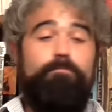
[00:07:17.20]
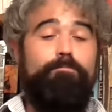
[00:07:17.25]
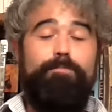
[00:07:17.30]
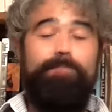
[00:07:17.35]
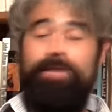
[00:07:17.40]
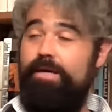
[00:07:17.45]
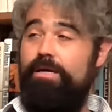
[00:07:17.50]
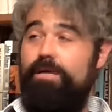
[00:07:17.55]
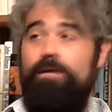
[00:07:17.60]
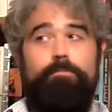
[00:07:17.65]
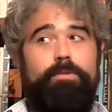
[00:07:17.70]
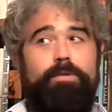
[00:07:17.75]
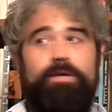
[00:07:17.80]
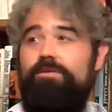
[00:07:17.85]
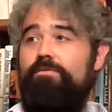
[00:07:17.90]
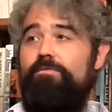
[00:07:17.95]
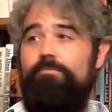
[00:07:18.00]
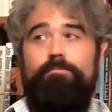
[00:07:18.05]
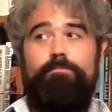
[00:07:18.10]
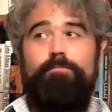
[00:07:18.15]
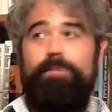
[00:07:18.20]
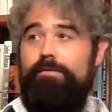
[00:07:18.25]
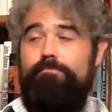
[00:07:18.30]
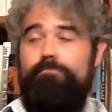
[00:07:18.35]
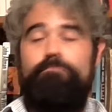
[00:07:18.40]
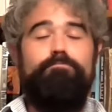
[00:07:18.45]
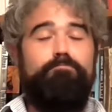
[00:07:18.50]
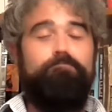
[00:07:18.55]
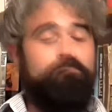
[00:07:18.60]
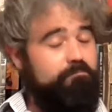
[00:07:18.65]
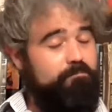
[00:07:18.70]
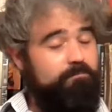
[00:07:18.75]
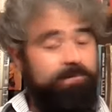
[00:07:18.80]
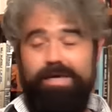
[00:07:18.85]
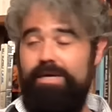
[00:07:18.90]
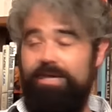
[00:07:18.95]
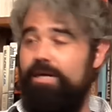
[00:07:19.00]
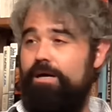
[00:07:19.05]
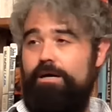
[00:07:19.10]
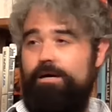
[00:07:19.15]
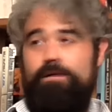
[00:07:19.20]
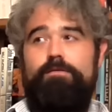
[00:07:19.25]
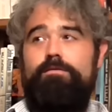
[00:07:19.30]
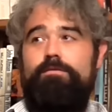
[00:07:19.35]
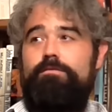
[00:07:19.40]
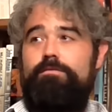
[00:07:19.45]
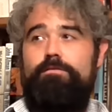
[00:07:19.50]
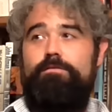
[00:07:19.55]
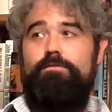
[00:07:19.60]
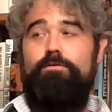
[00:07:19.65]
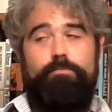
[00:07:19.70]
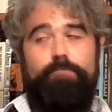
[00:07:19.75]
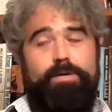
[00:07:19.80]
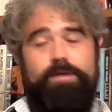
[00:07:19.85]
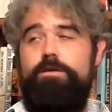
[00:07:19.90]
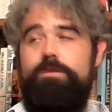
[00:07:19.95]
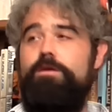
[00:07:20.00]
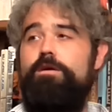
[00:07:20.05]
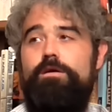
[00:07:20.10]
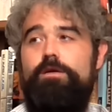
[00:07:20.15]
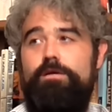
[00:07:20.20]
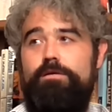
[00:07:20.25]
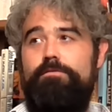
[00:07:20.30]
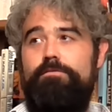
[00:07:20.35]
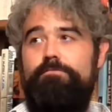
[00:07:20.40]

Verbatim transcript: mega, mega, mega, megalomaniac.